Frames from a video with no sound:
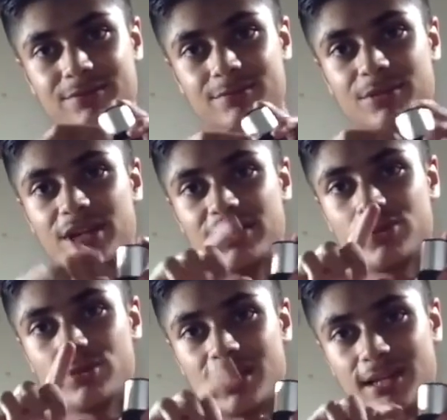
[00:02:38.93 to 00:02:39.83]
But not
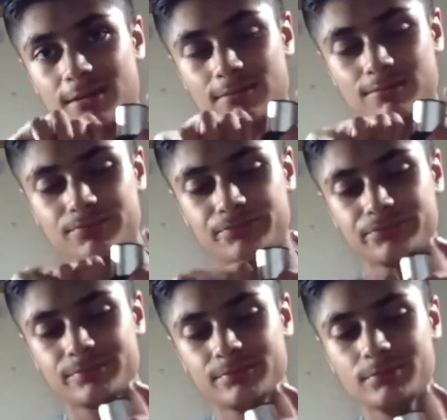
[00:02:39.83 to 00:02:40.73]
too tight.
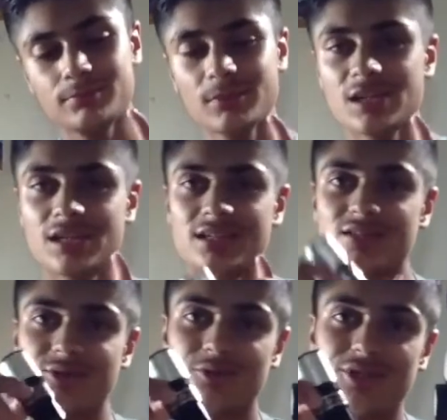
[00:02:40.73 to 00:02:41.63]

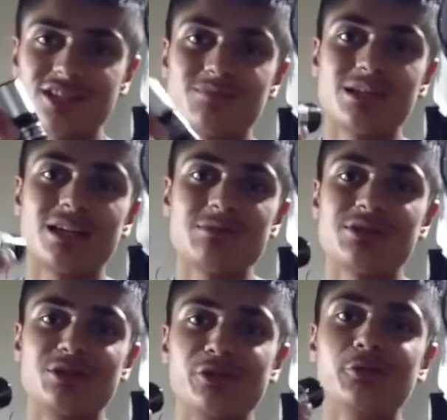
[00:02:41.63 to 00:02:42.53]
So this becomes
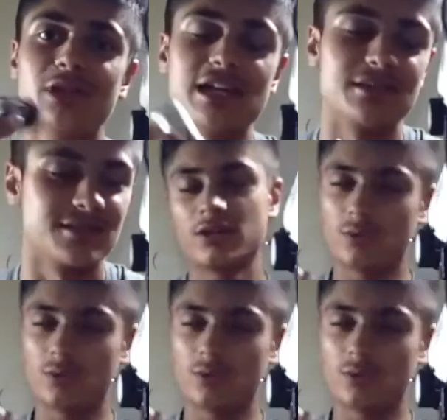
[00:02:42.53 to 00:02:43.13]
your new lens.